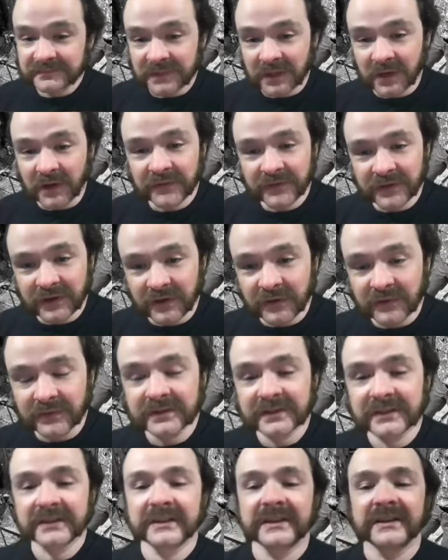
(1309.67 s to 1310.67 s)
Although,
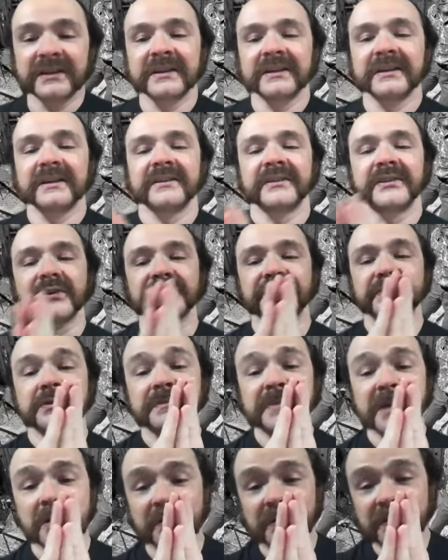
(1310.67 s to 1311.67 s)
those are
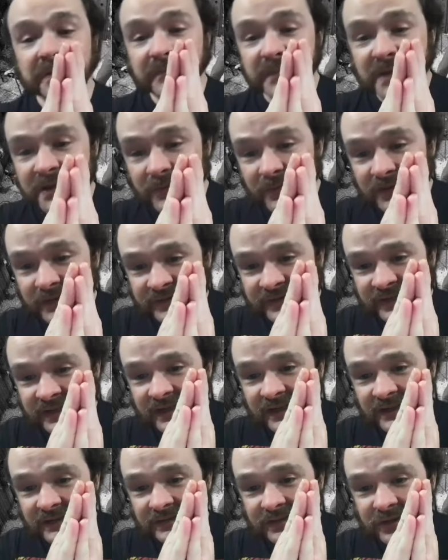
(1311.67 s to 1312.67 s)
apparently the big ones, and
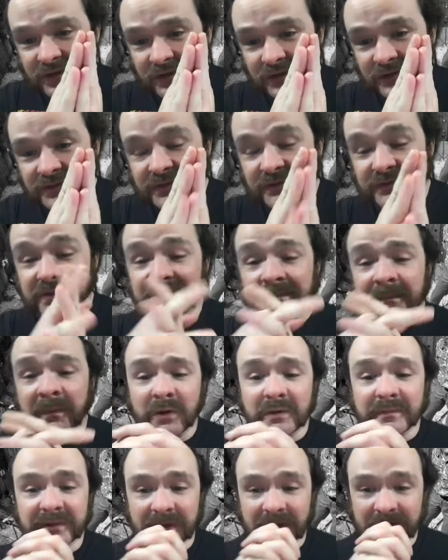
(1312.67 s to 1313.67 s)
I encourage you to
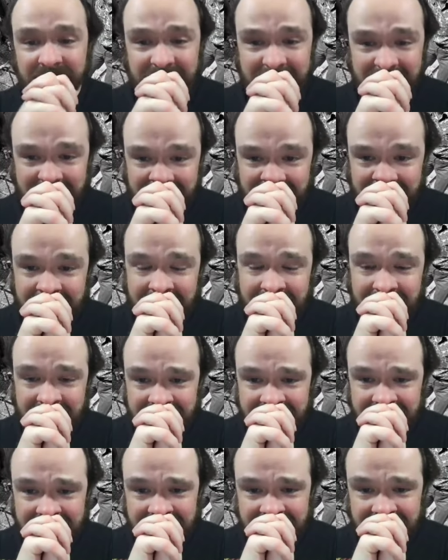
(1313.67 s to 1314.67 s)
support me on them.
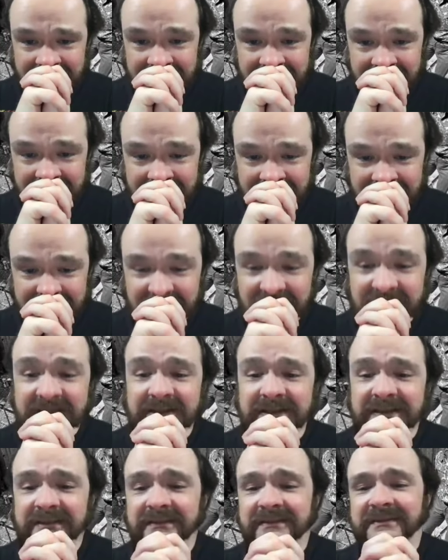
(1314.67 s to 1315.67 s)

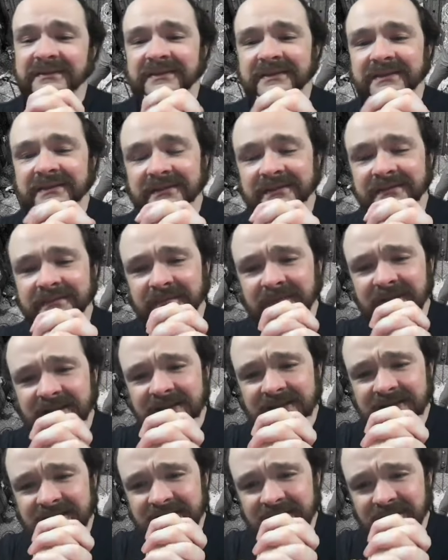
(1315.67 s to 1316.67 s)
Please.
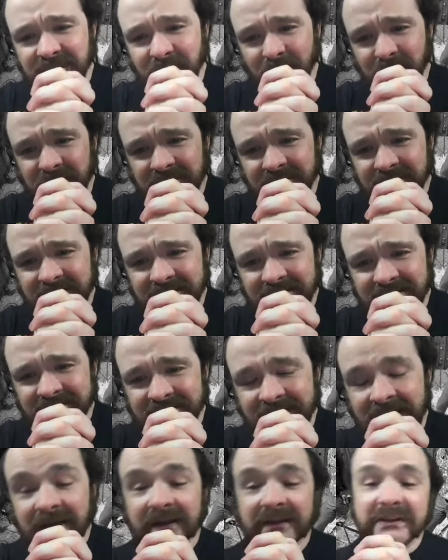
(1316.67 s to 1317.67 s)
Please support me.
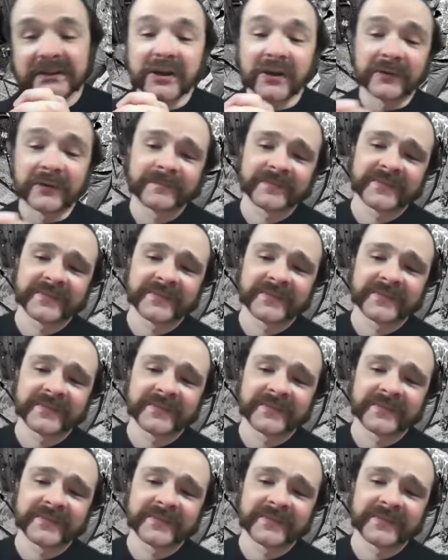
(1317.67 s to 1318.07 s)
No.